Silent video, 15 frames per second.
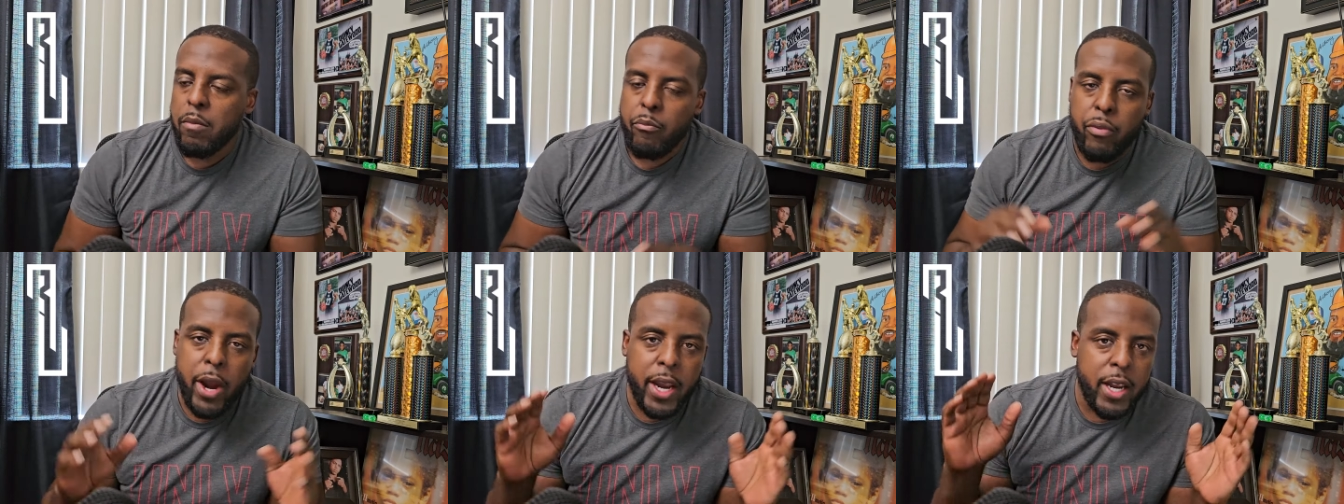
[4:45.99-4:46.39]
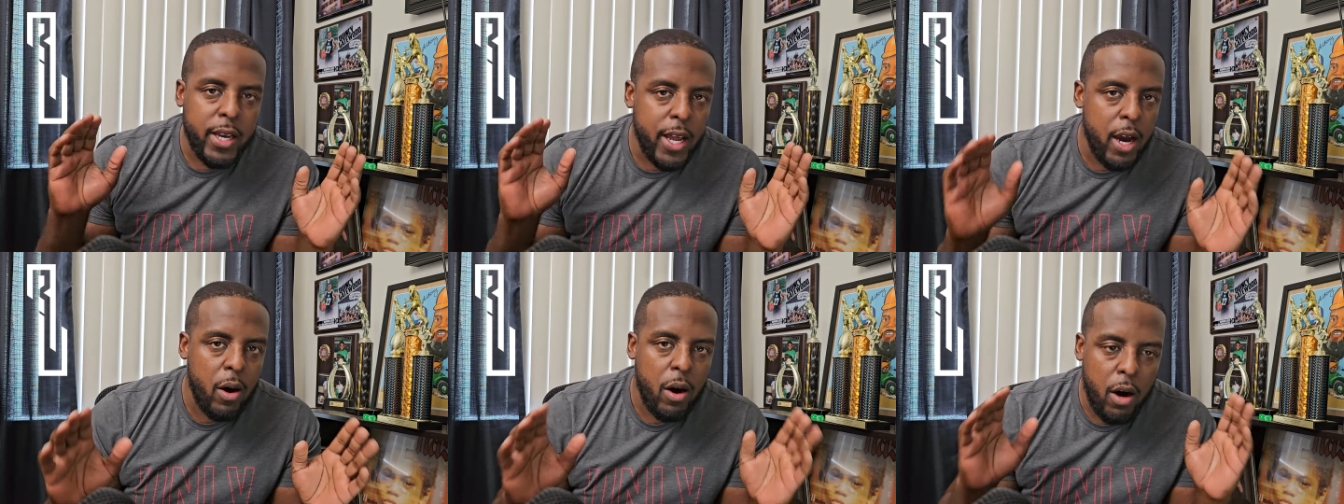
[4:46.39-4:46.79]
breaking
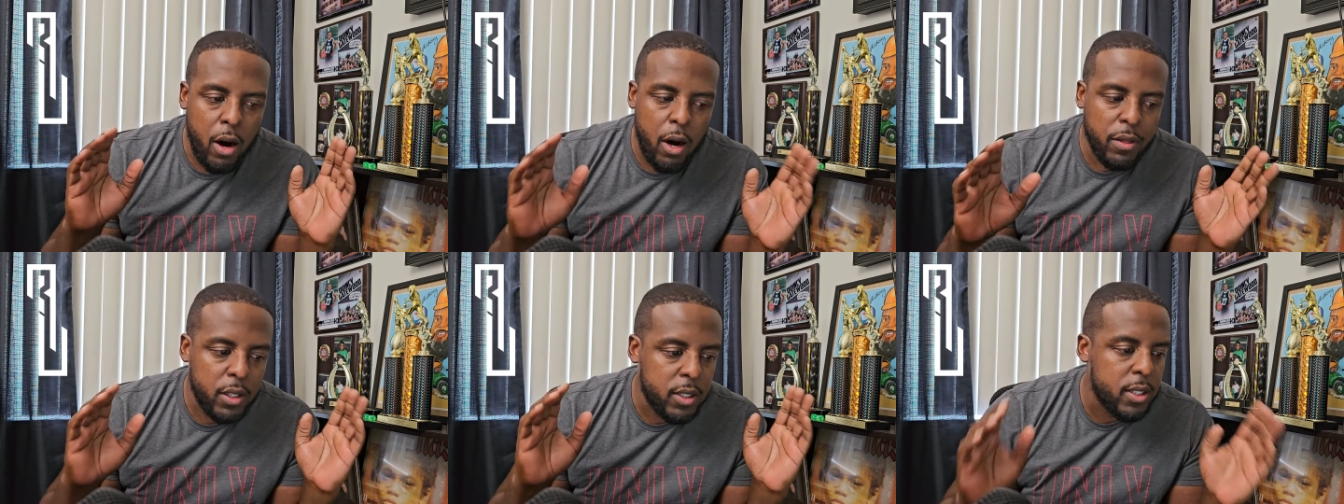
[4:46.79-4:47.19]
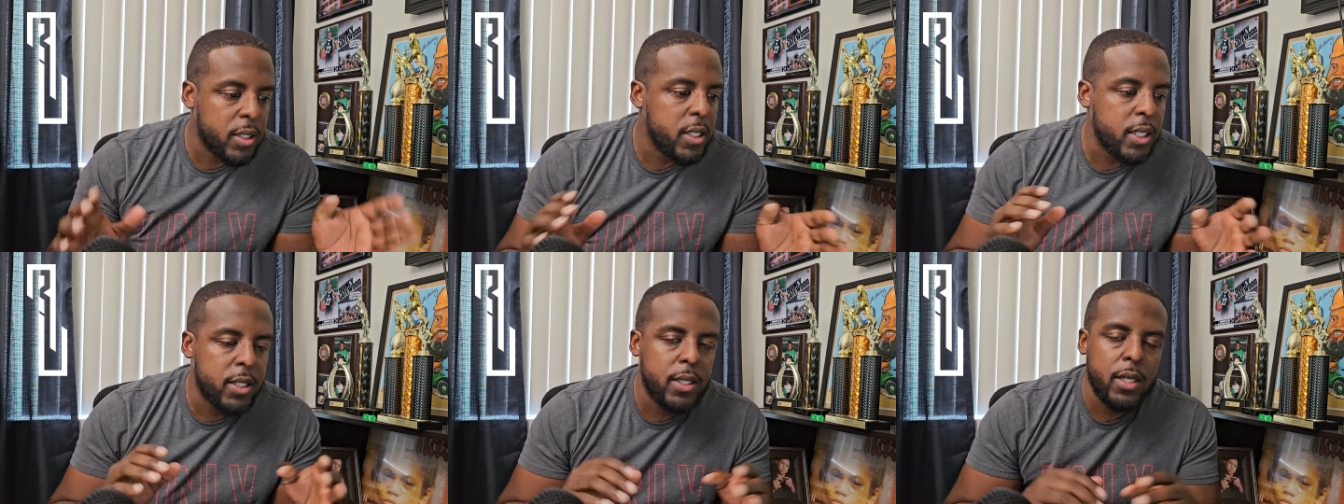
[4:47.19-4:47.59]
down all the
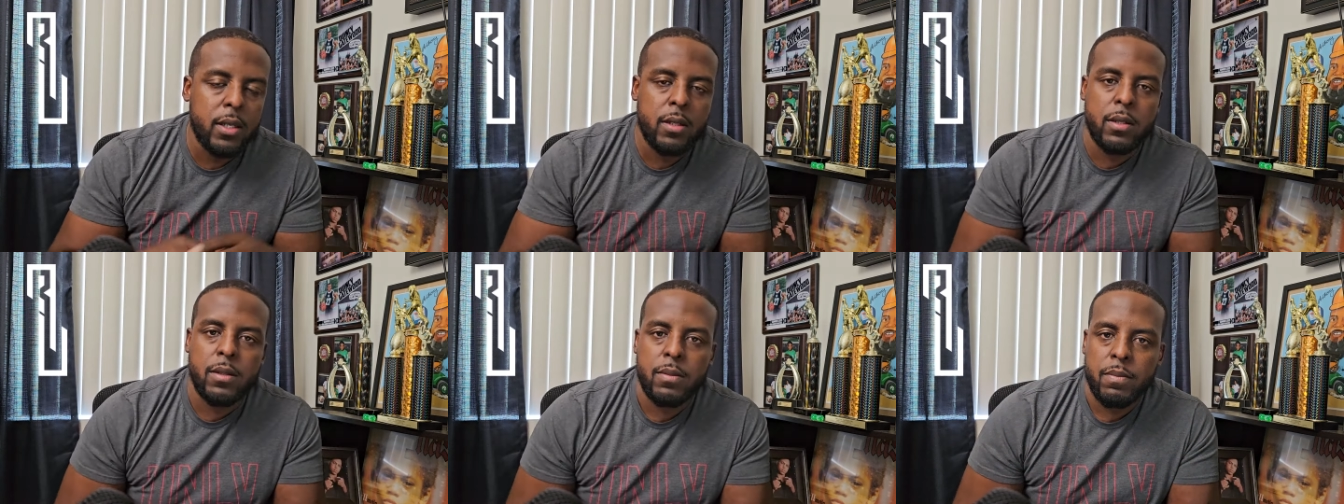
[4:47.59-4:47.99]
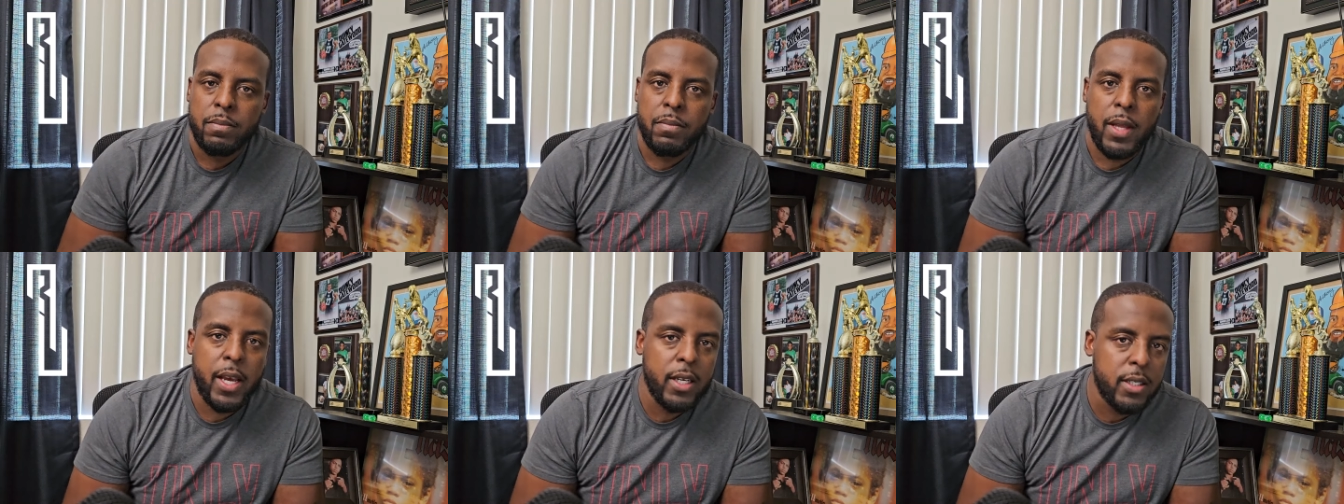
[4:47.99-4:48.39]
statistics,
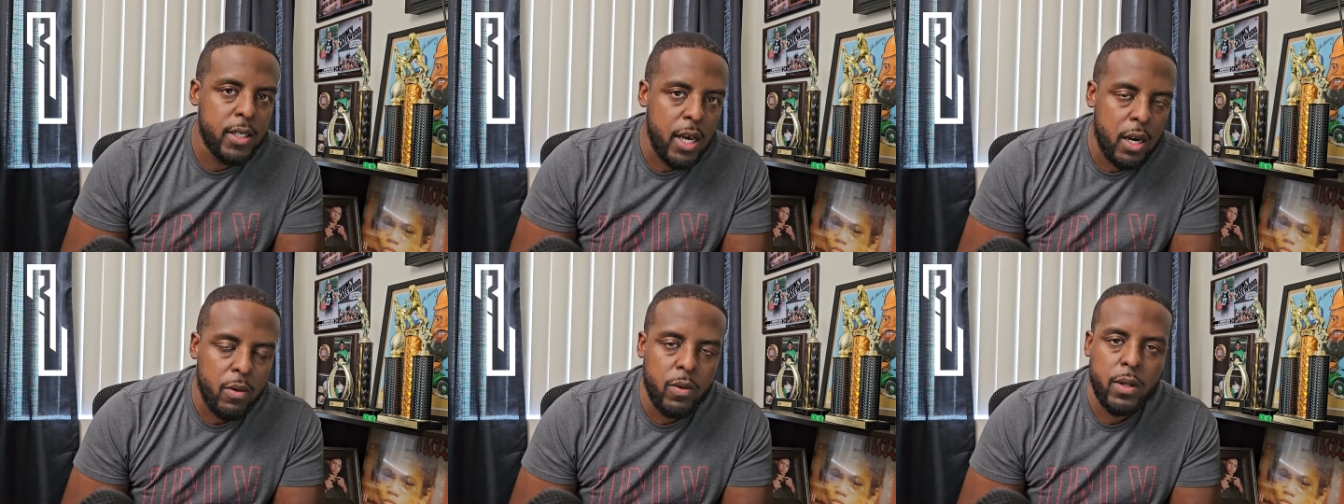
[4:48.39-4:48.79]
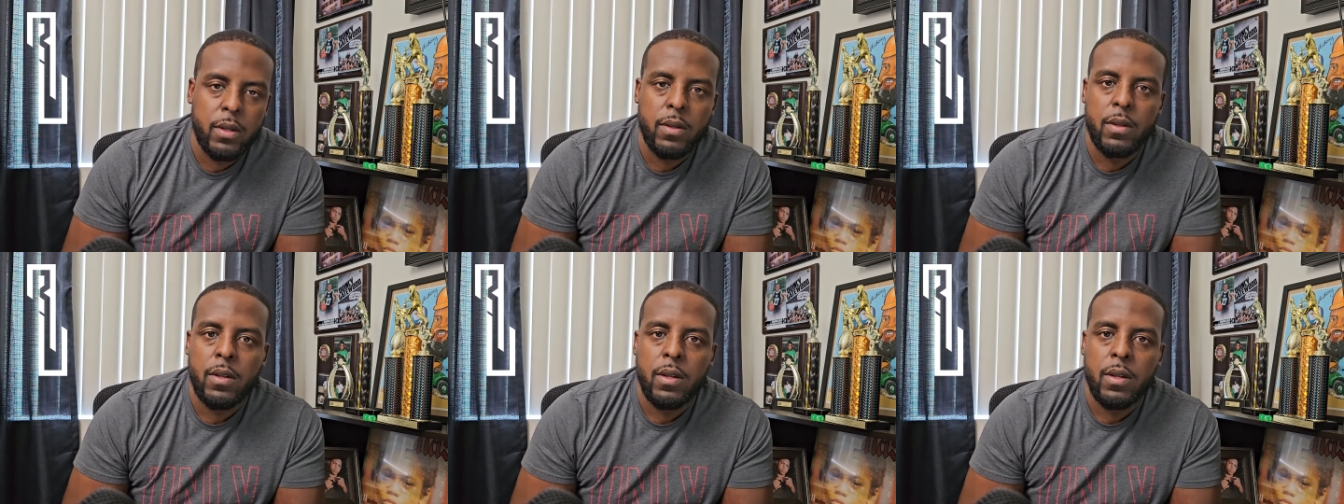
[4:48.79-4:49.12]
etc.